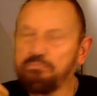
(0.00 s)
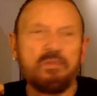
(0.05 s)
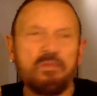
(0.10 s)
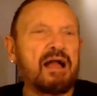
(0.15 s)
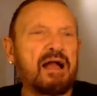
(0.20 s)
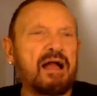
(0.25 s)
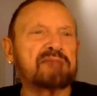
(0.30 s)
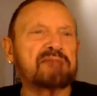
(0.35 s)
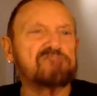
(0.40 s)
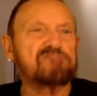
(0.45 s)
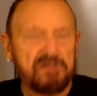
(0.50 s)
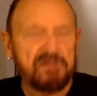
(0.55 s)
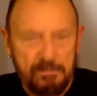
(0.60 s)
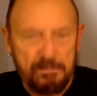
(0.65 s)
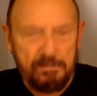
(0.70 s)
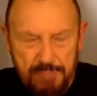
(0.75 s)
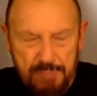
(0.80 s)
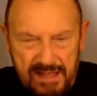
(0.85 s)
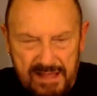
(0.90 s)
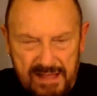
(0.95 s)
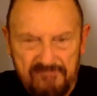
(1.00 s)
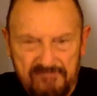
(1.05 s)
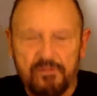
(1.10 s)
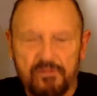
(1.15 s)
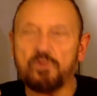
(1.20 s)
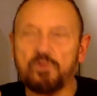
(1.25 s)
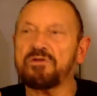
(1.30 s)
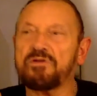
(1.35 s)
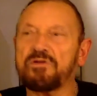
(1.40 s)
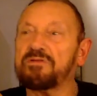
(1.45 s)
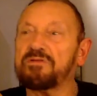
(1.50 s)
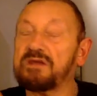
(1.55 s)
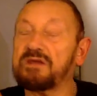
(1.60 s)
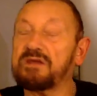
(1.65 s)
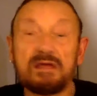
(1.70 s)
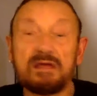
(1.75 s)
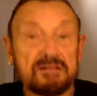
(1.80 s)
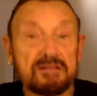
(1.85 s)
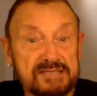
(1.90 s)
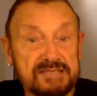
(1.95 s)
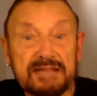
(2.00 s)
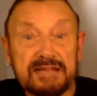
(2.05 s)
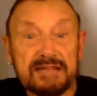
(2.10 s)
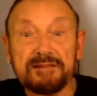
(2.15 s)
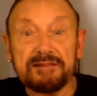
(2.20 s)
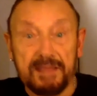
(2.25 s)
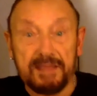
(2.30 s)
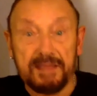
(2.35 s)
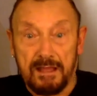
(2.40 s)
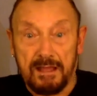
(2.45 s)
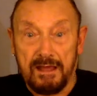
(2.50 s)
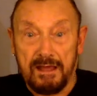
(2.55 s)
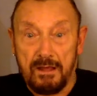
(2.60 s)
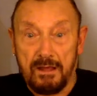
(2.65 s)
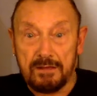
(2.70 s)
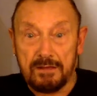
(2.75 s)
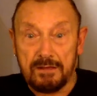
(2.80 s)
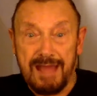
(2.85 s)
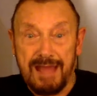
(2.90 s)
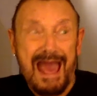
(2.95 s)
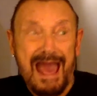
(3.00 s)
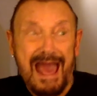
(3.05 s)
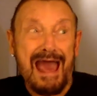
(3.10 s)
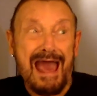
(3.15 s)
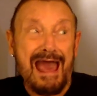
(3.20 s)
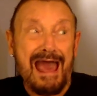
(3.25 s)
and rocking back and forth in there. Suddenly I heard, ah!